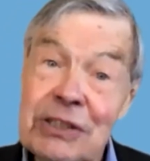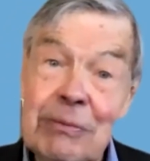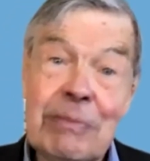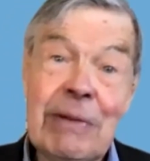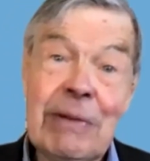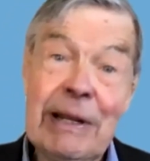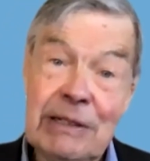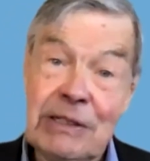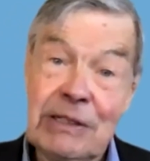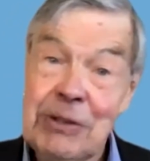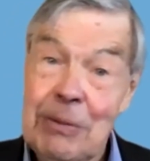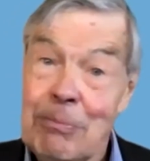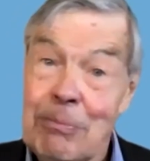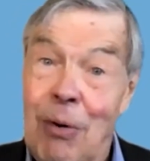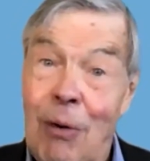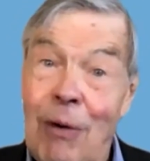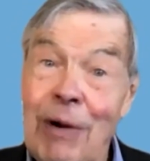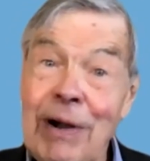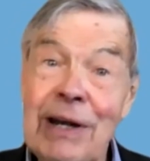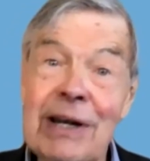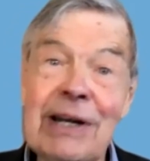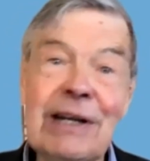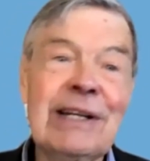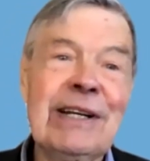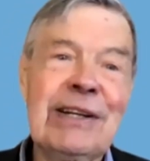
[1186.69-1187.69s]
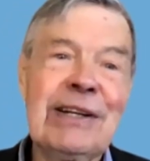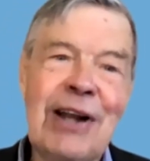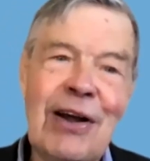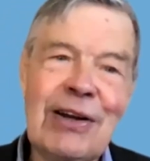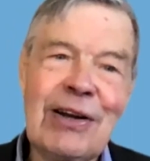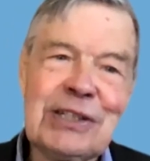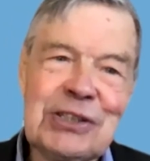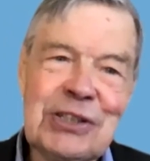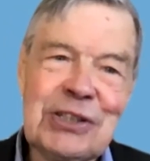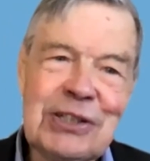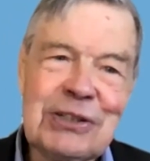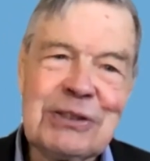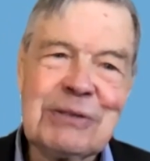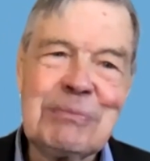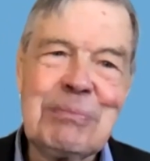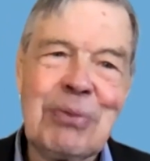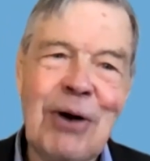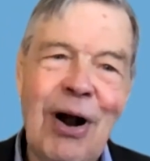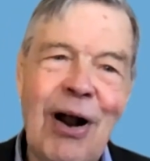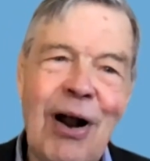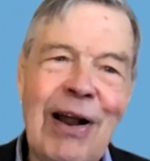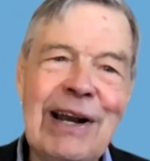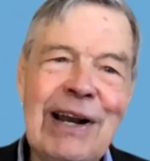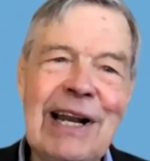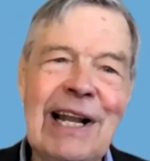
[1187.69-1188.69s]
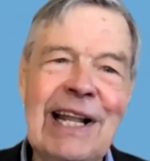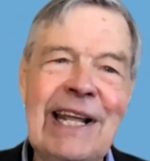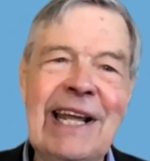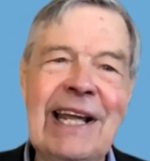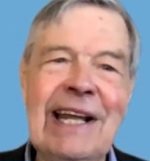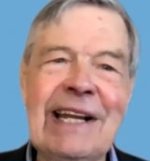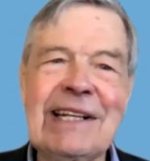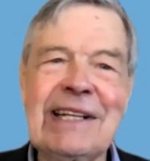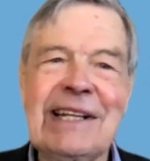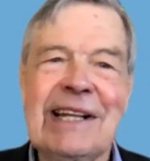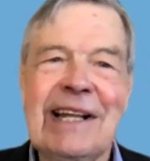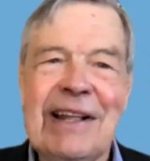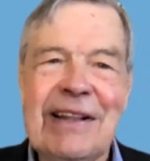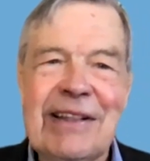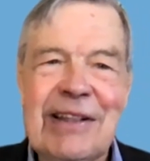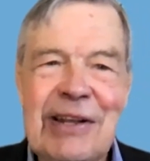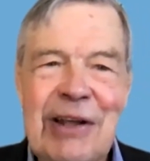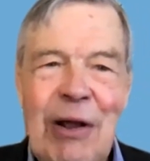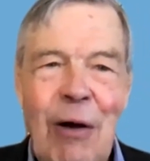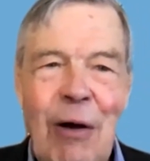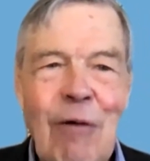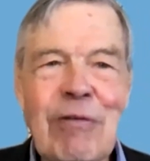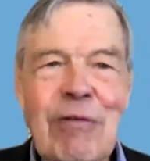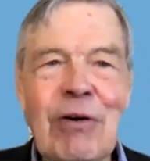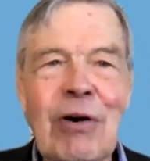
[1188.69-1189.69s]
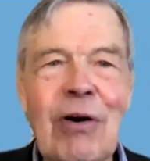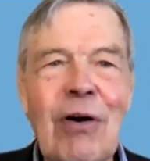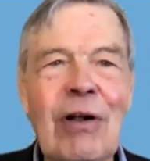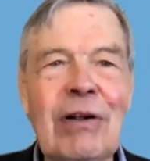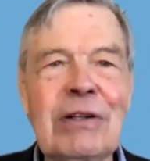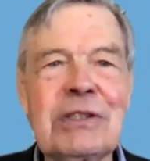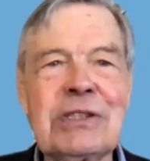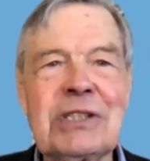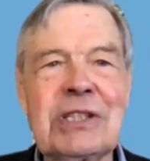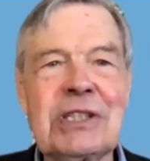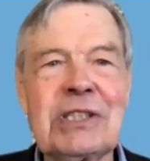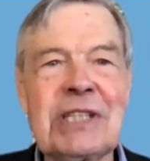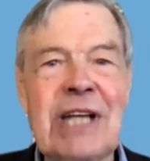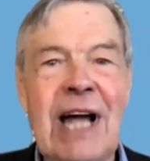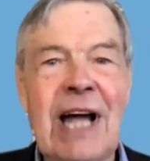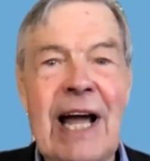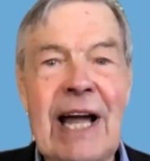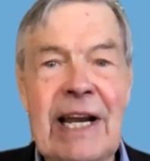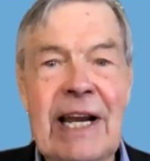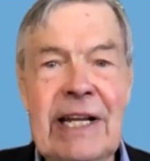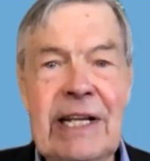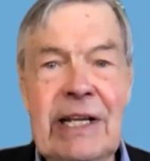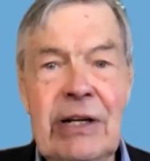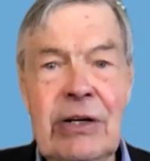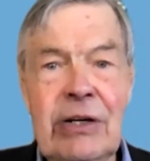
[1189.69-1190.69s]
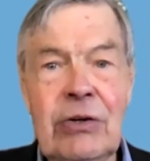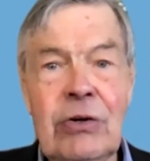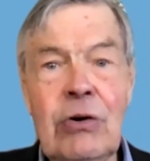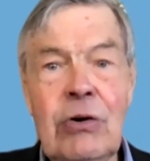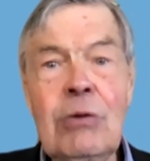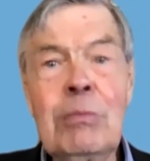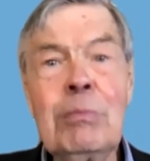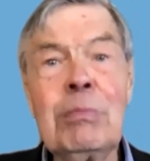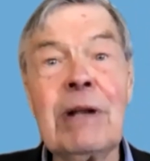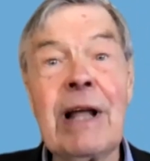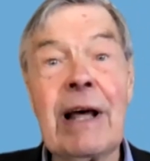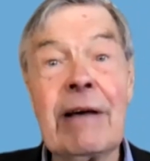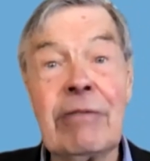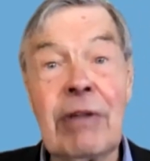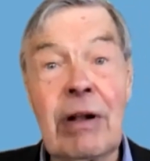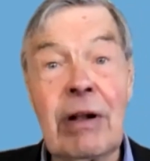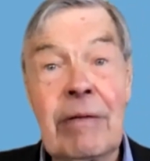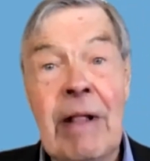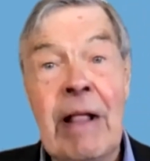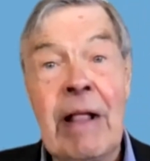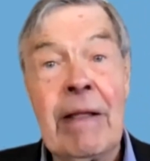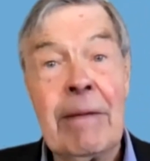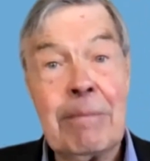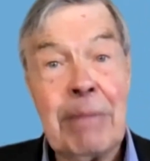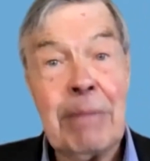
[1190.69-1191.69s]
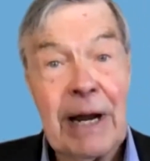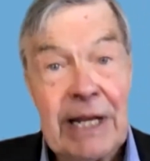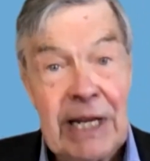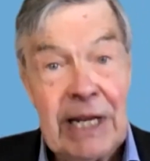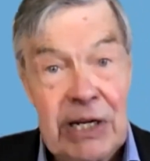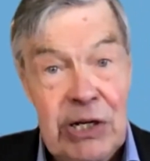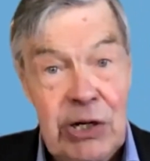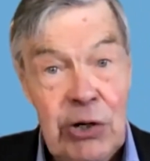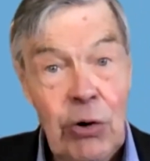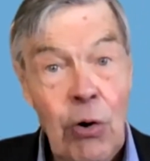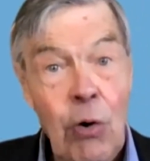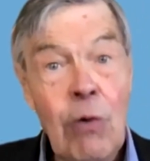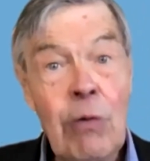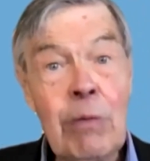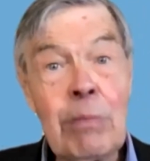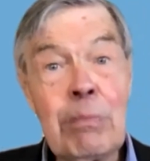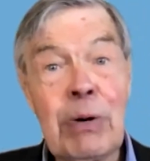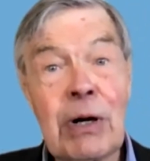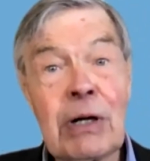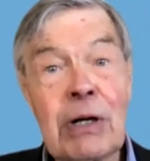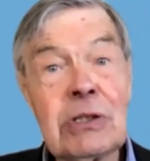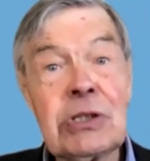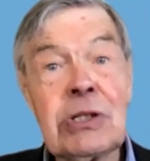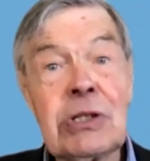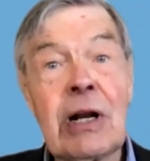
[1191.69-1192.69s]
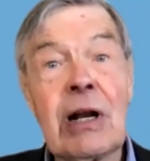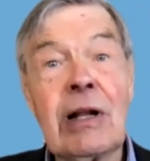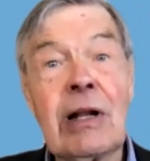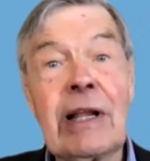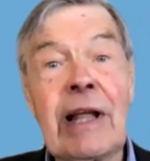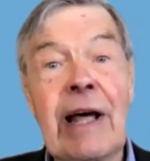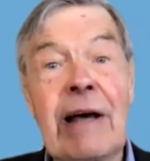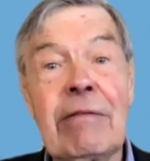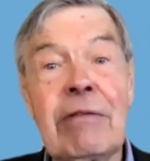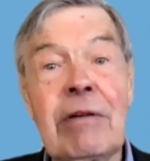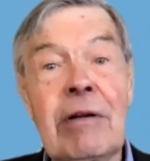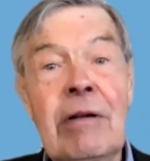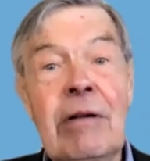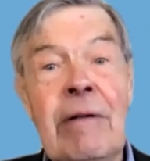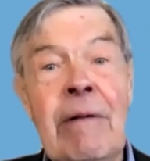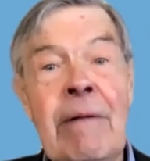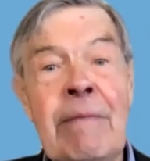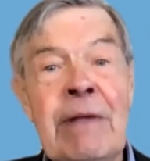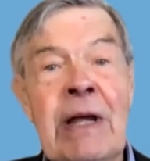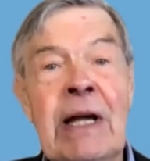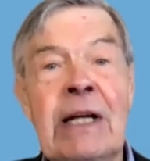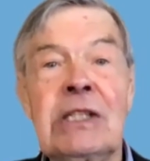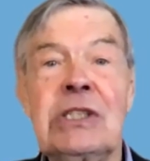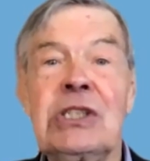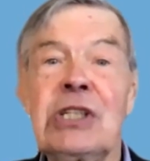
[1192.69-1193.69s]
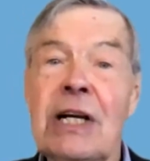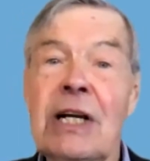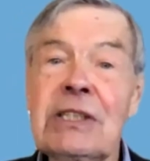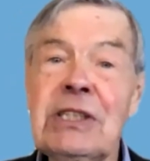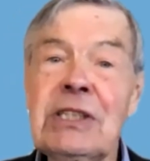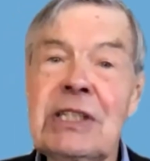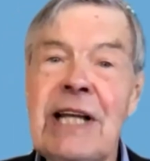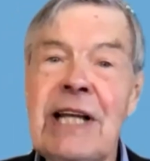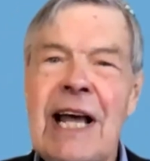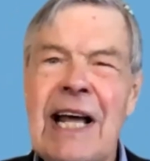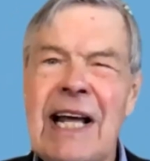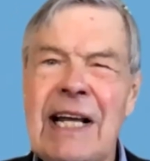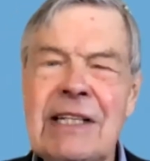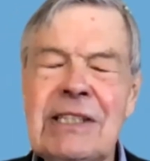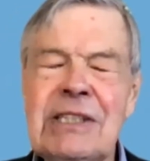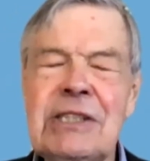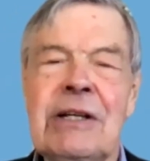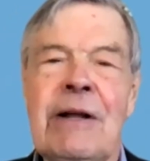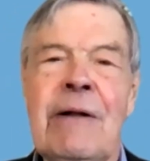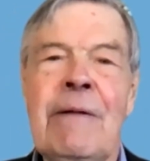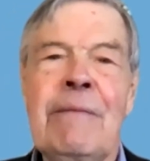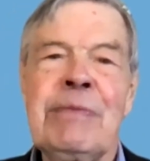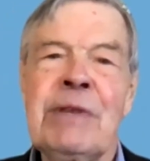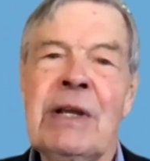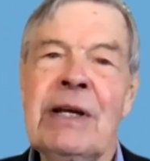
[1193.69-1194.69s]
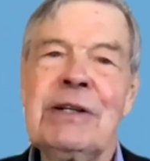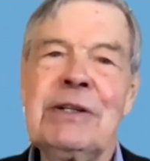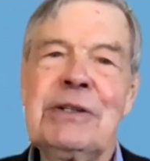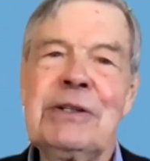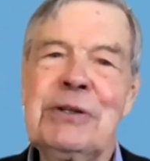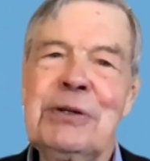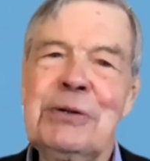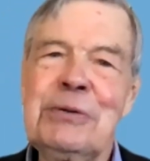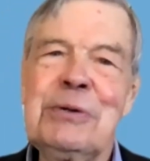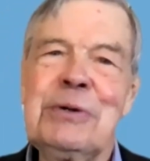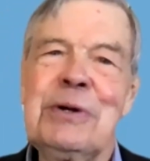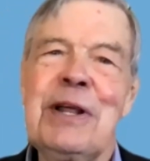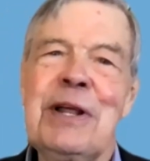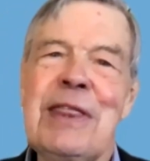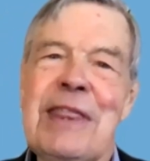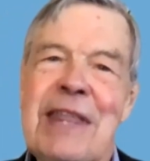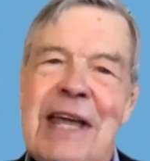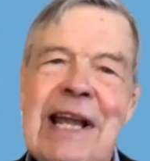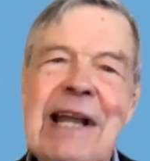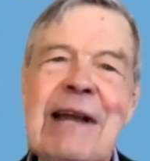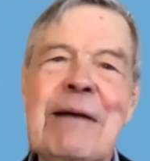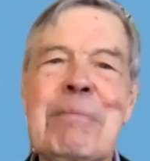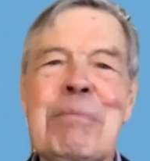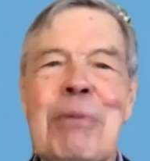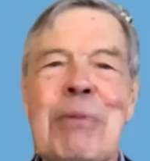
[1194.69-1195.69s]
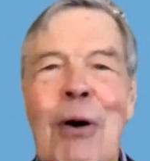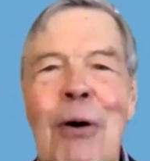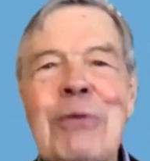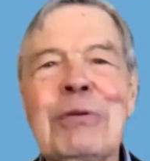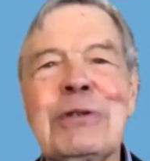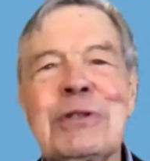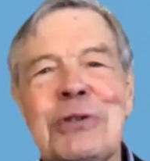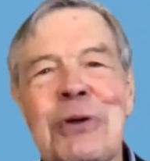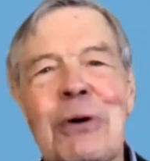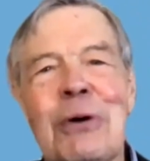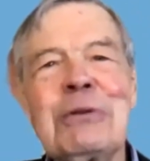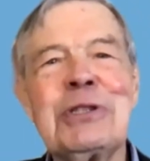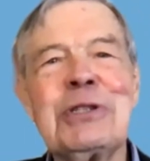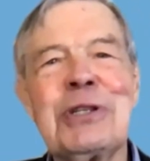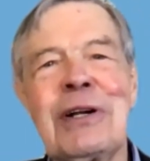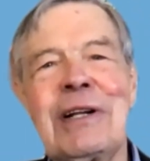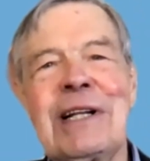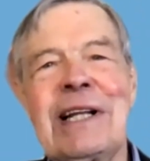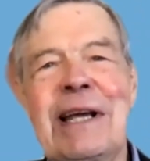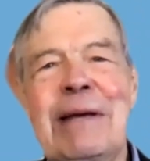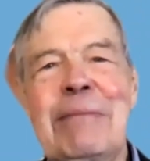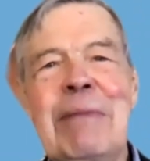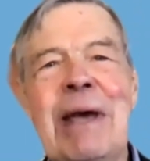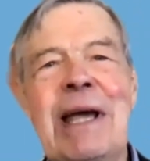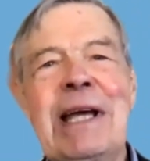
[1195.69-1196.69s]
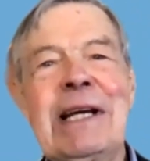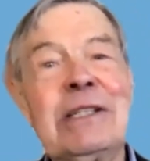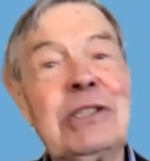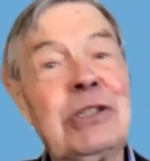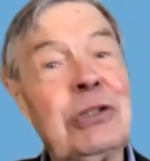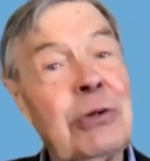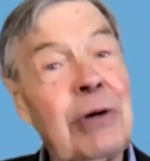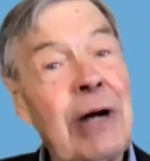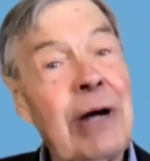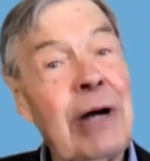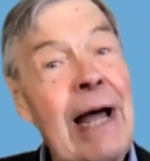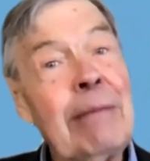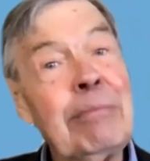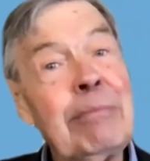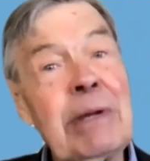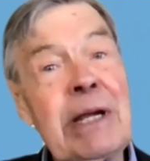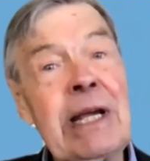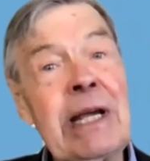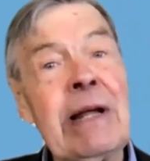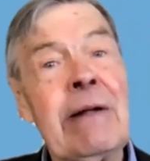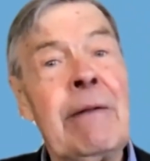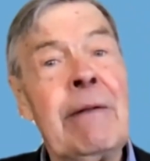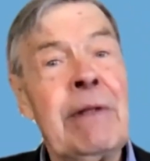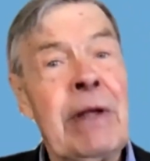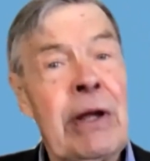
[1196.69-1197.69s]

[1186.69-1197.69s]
it's important, not just broadly at the overall society and group level, but in your own personal level, just as to think pro-socially makes you happy,